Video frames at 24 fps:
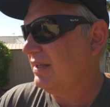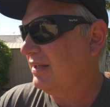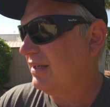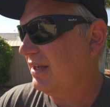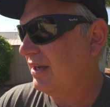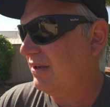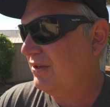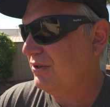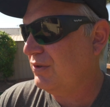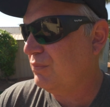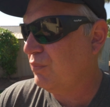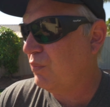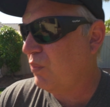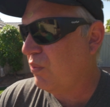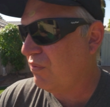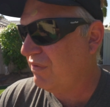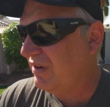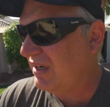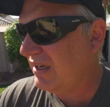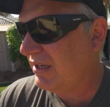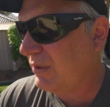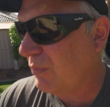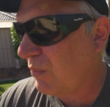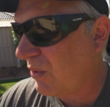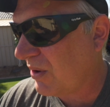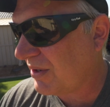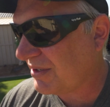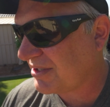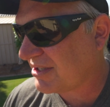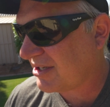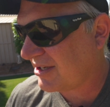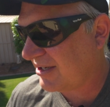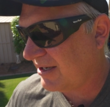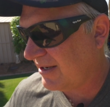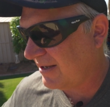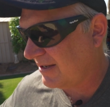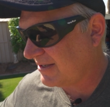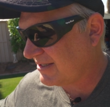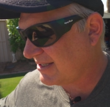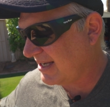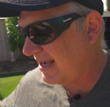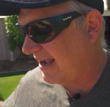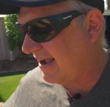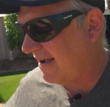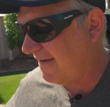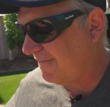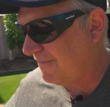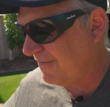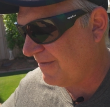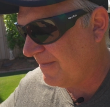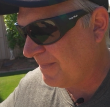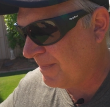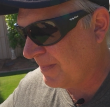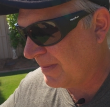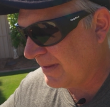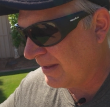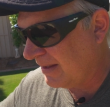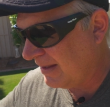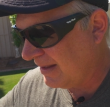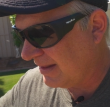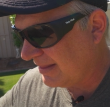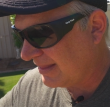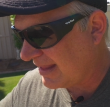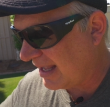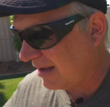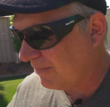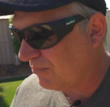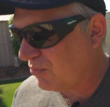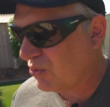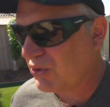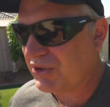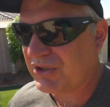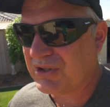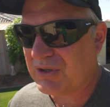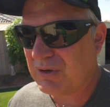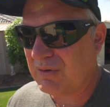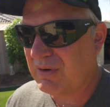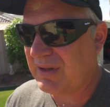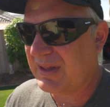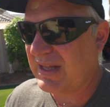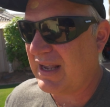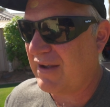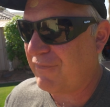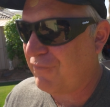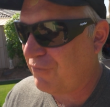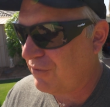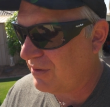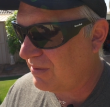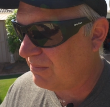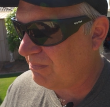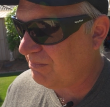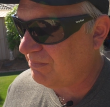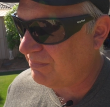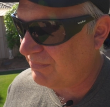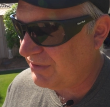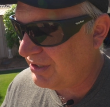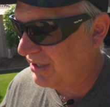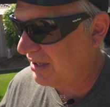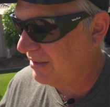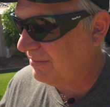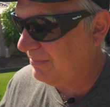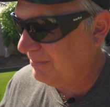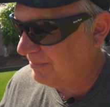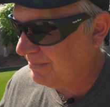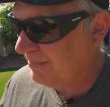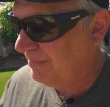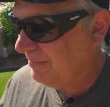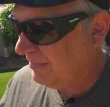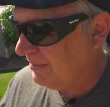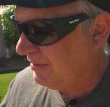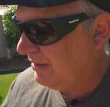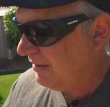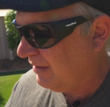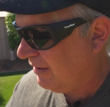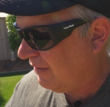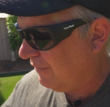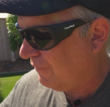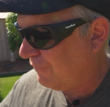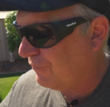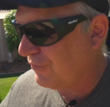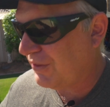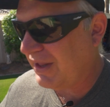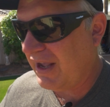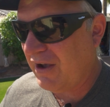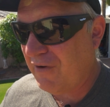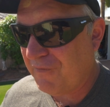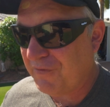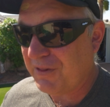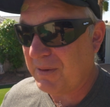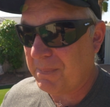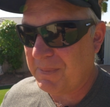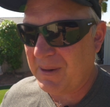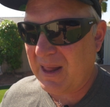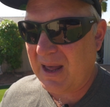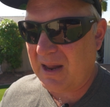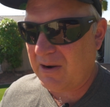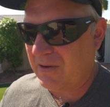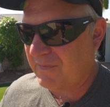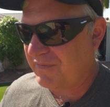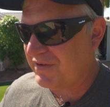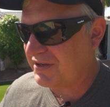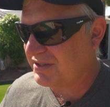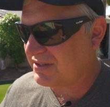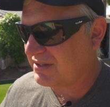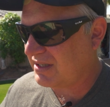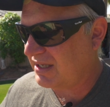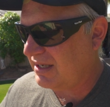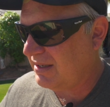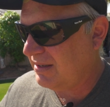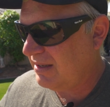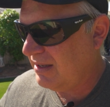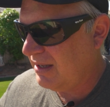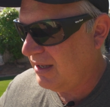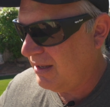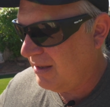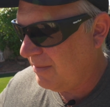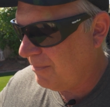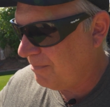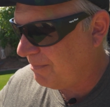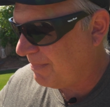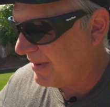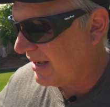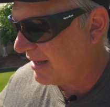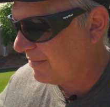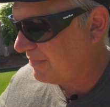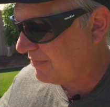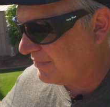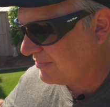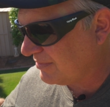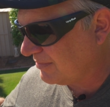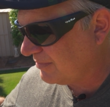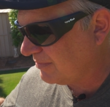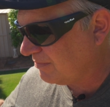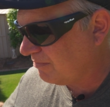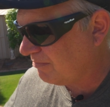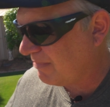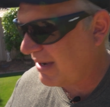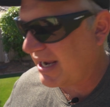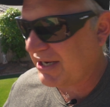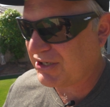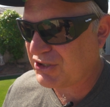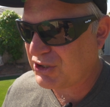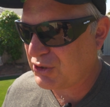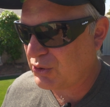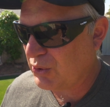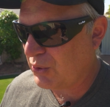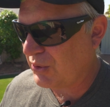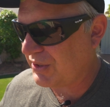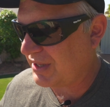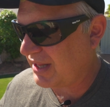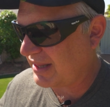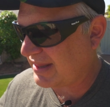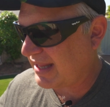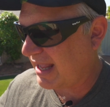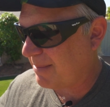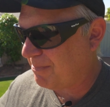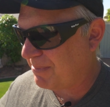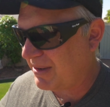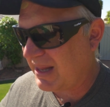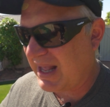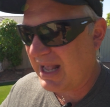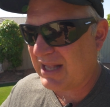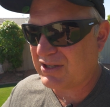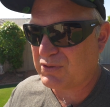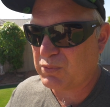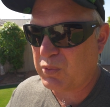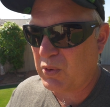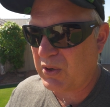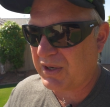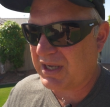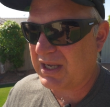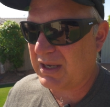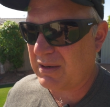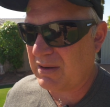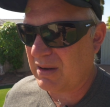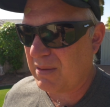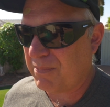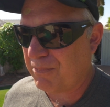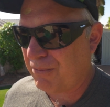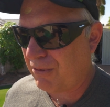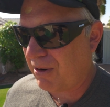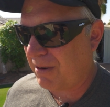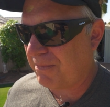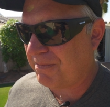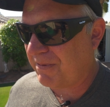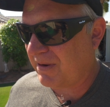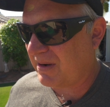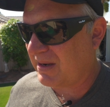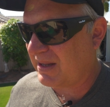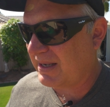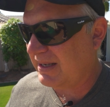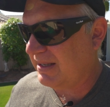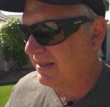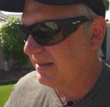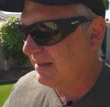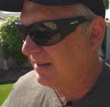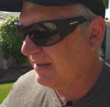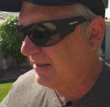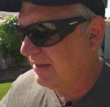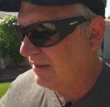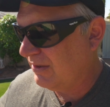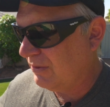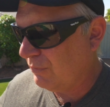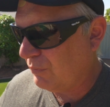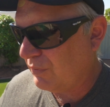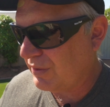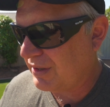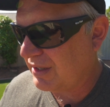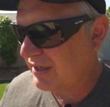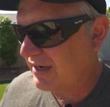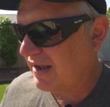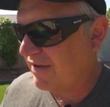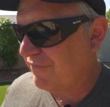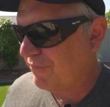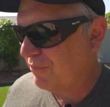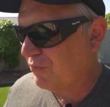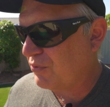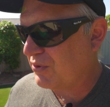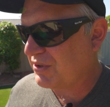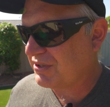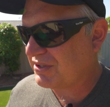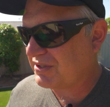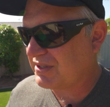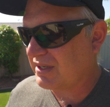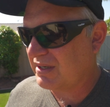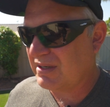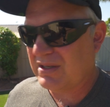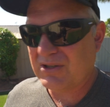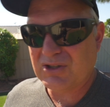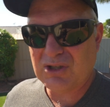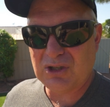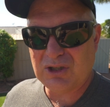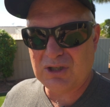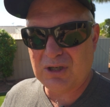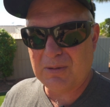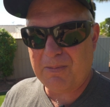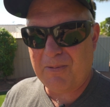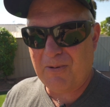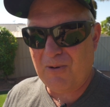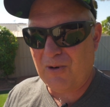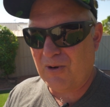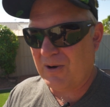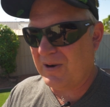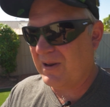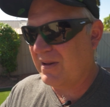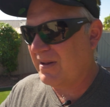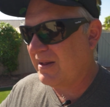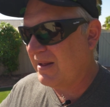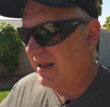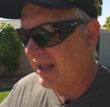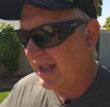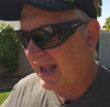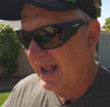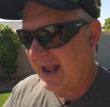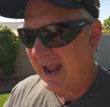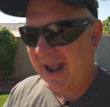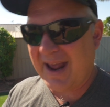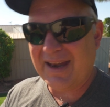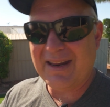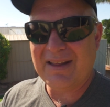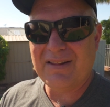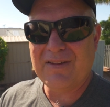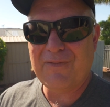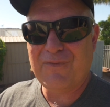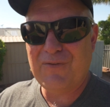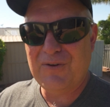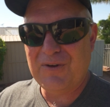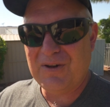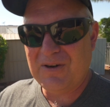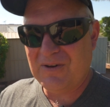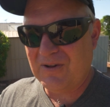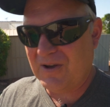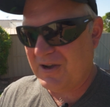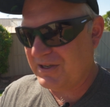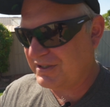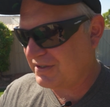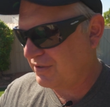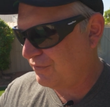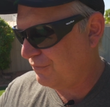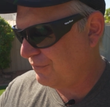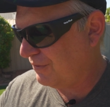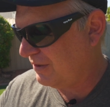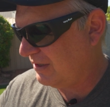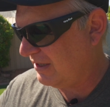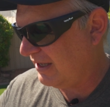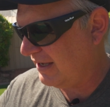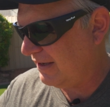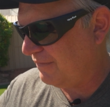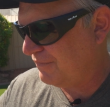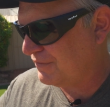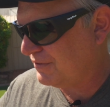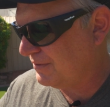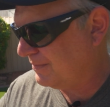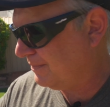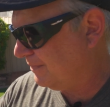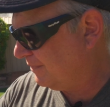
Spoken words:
You know, you really want to have that moisture in there for, you know, for the health of the plant, obviously, but make sure that that plant's working appropriately with enough moisture to support adding the fertiliser through the leaves.